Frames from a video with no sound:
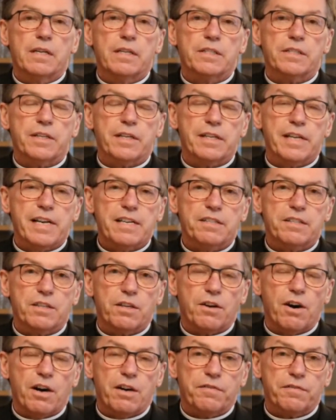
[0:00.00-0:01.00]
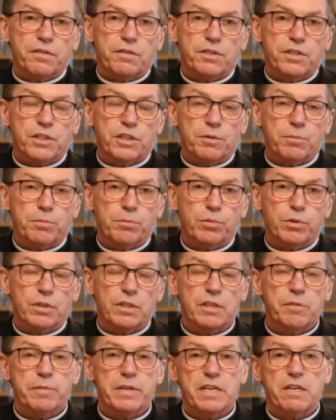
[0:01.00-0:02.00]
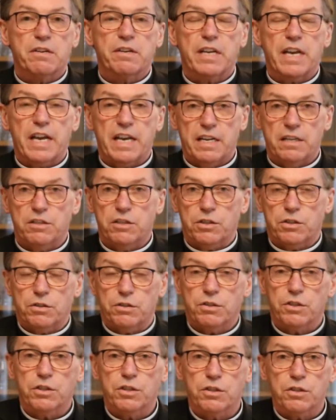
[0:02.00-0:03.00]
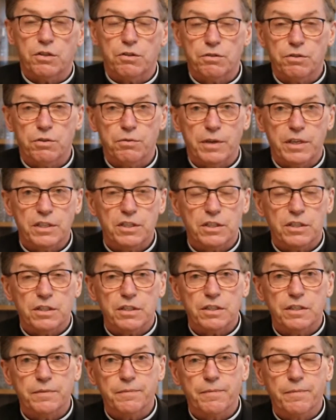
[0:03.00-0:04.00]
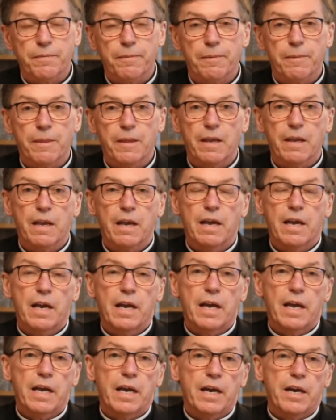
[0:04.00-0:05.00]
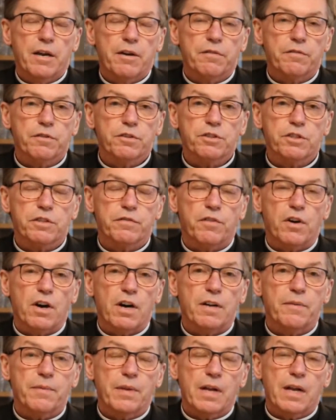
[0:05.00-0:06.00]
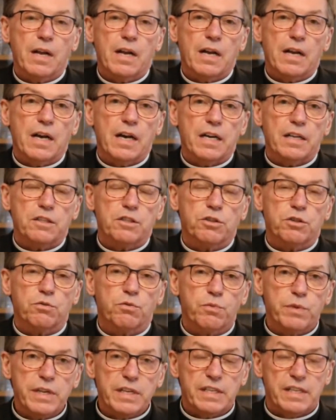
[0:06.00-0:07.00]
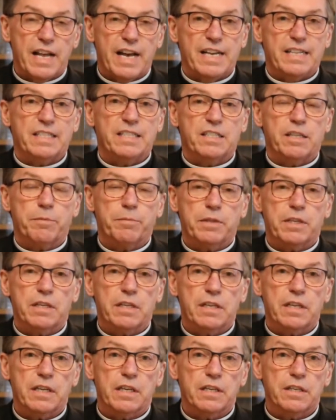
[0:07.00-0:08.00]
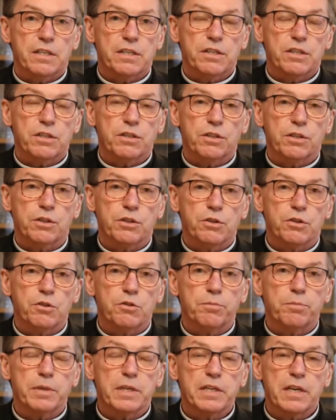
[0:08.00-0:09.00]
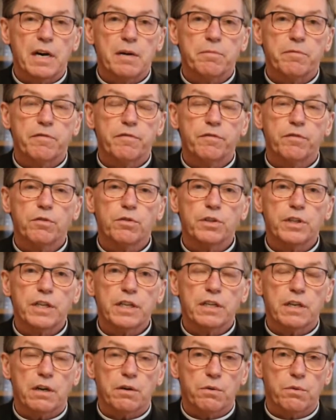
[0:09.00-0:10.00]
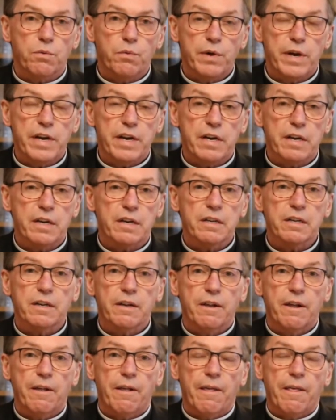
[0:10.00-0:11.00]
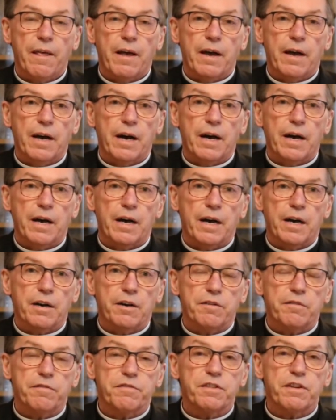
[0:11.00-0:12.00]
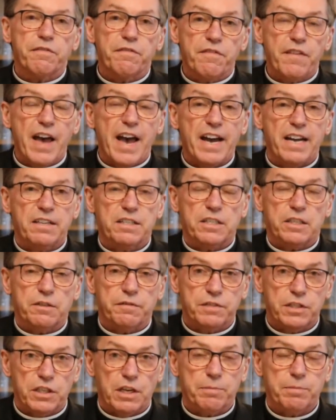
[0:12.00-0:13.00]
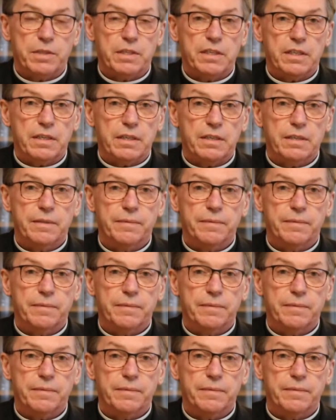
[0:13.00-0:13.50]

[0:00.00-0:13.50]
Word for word: So I'd like to offer some preliminary answers to those questions. First of all, uh, to realize something is to become fully aware of the fact of something.